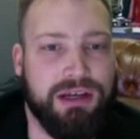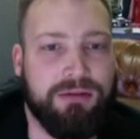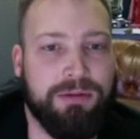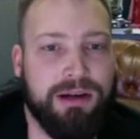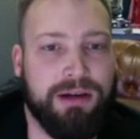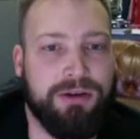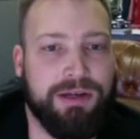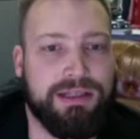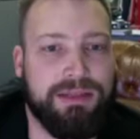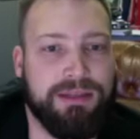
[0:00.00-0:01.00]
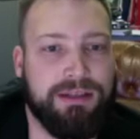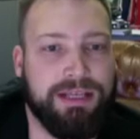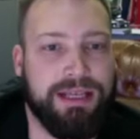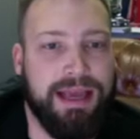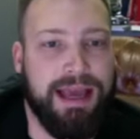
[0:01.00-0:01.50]
we are going to be
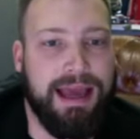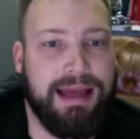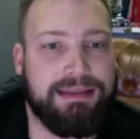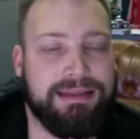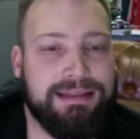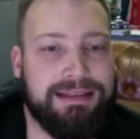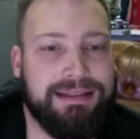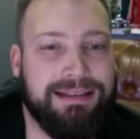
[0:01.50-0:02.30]
looking at